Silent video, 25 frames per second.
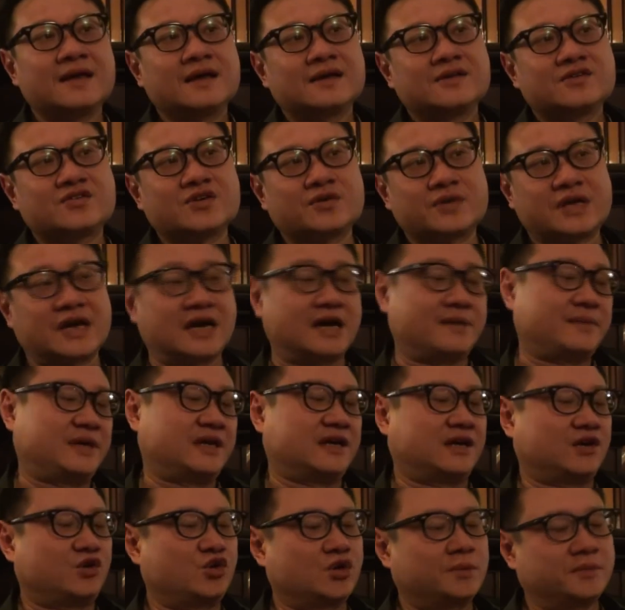So yeah, I mean,
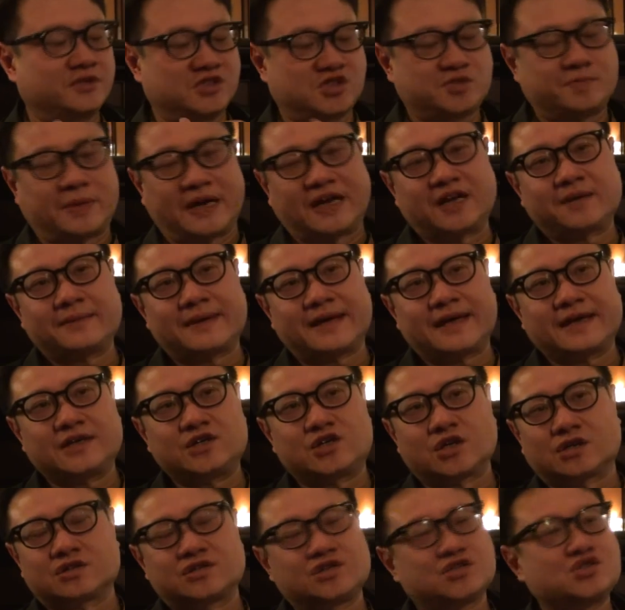I grew up on Spider-Man,
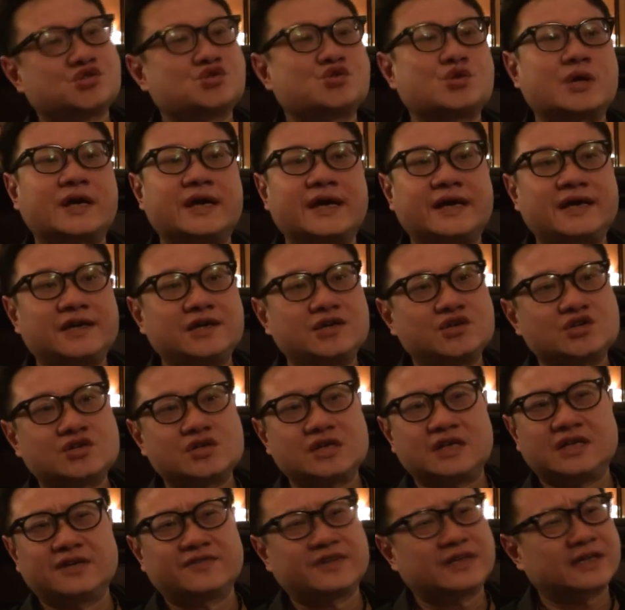Doctor Strange,
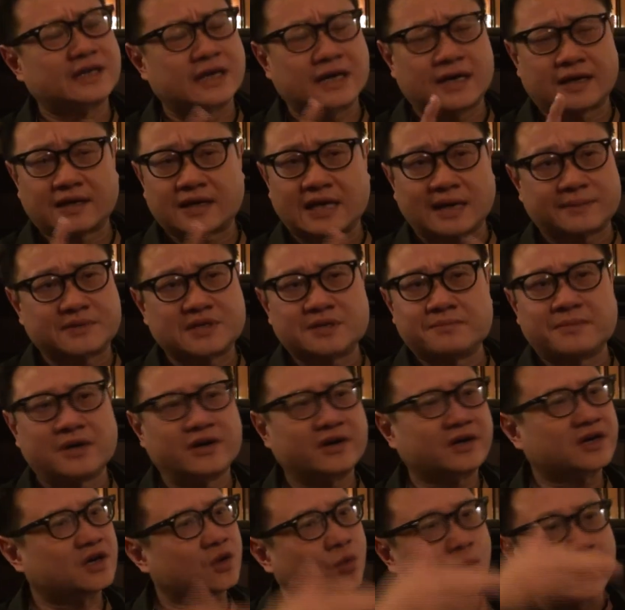even Captain
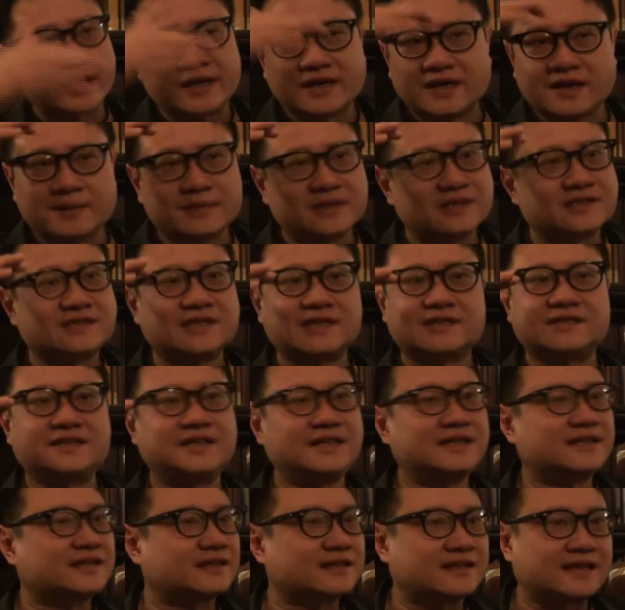America waking up in the
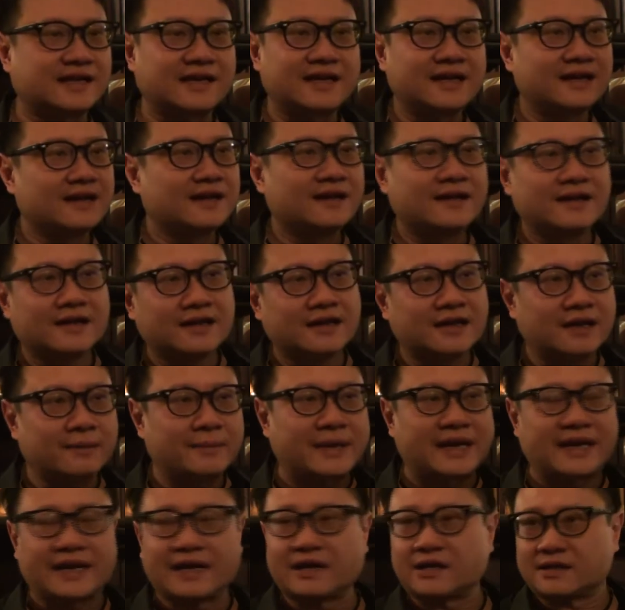60s, and it was like A
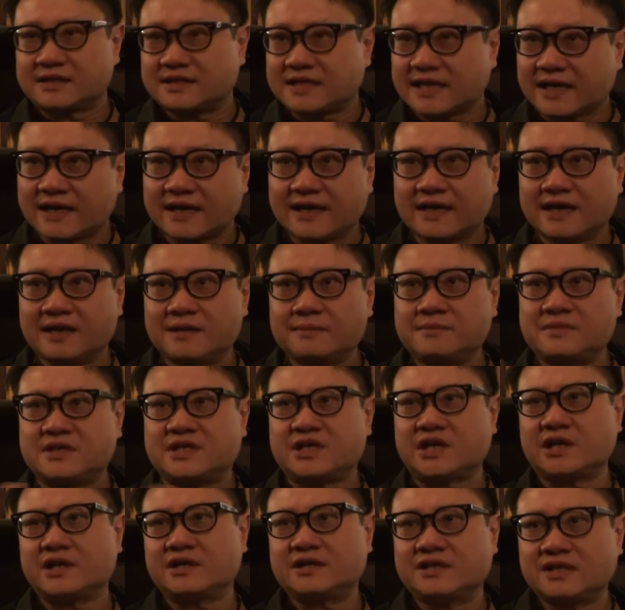Man Out of Time,
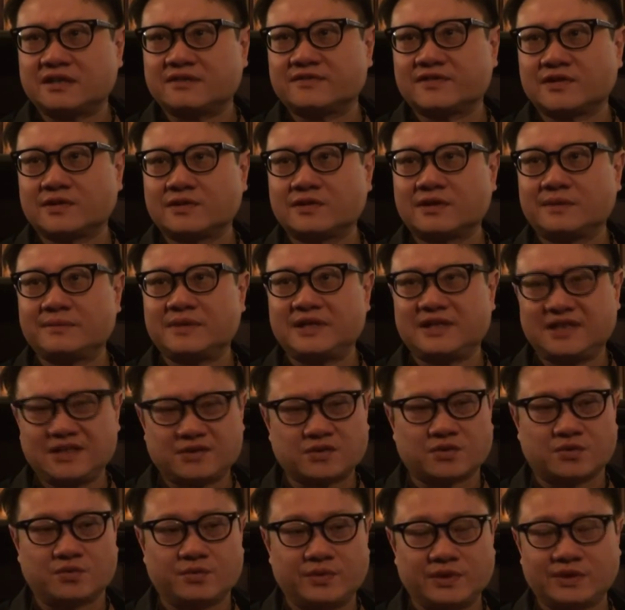Daredevil. I mean, these
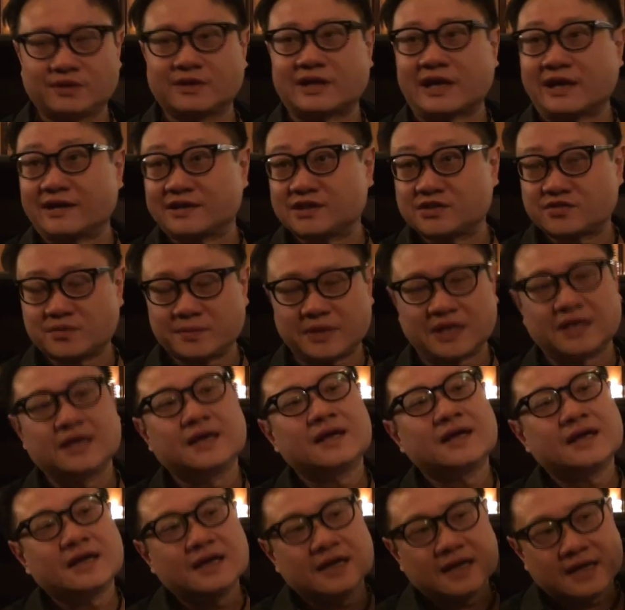were real characters for me.
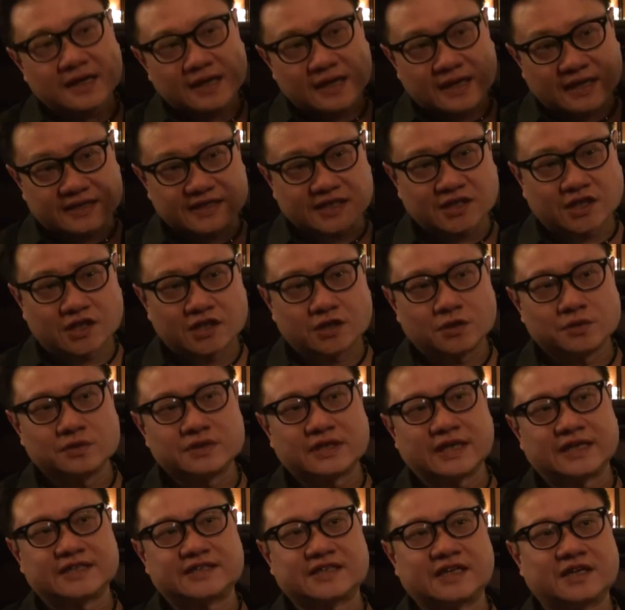As I got older,
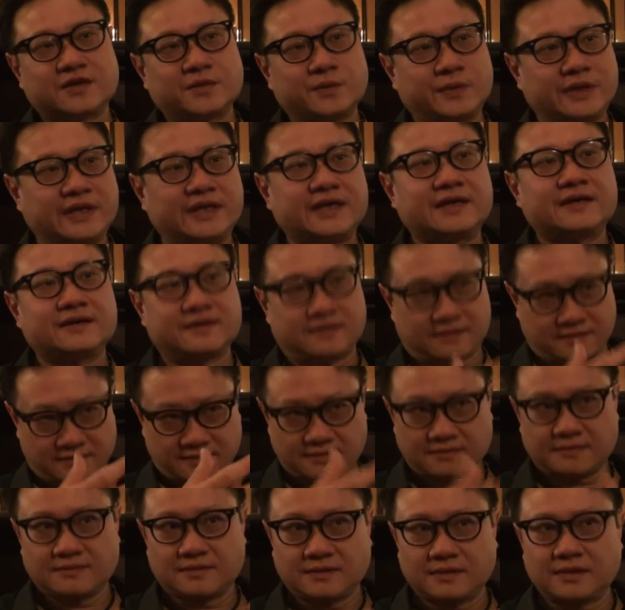I started reading,
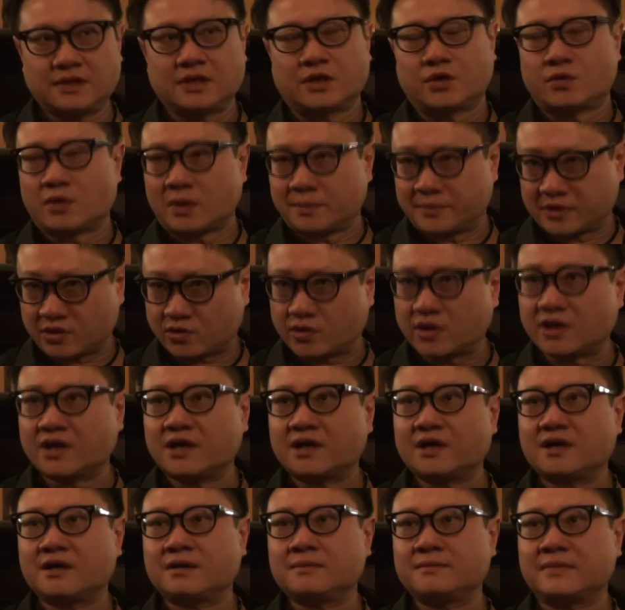you know, Robert
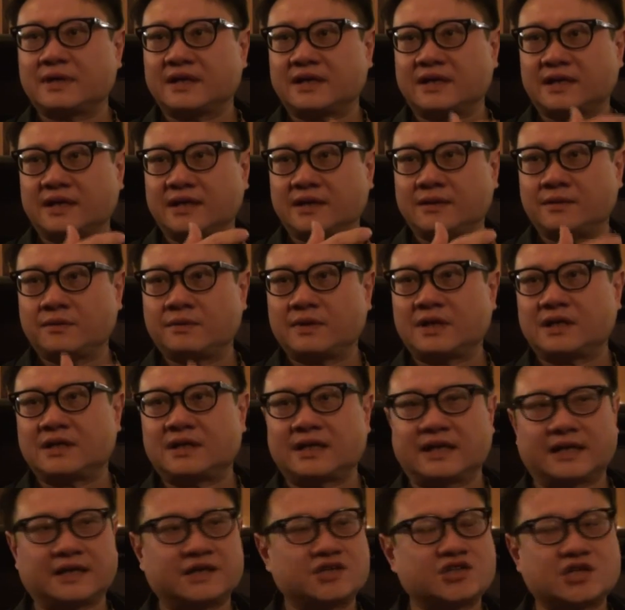Crumb, and I read
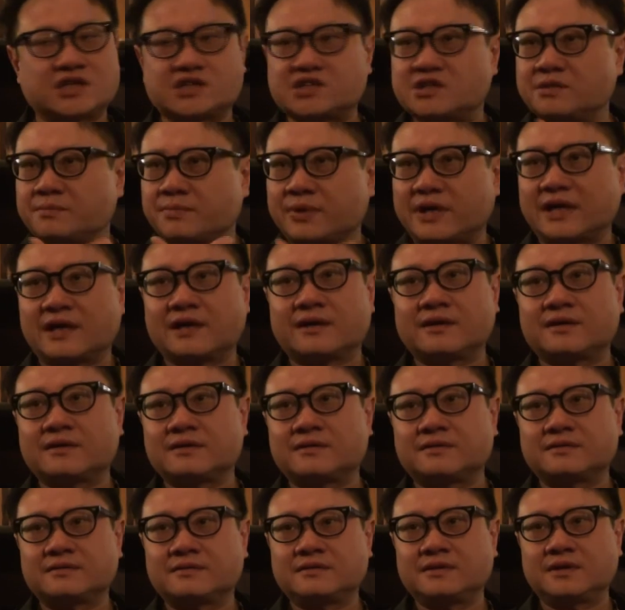like Chester
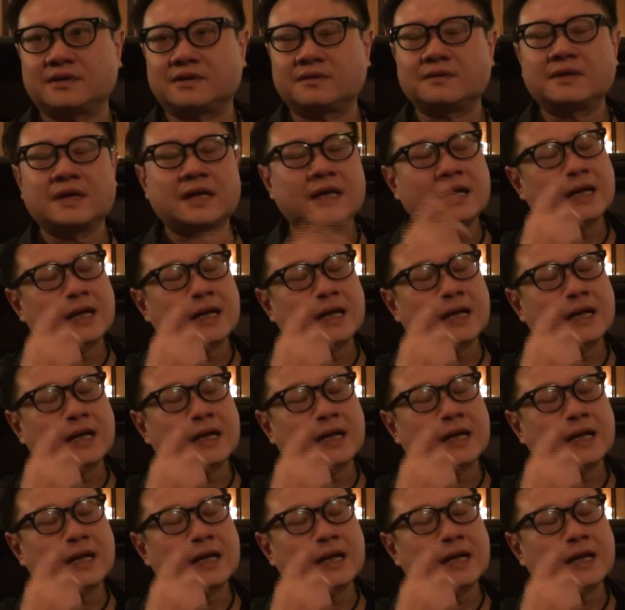Brown, you know,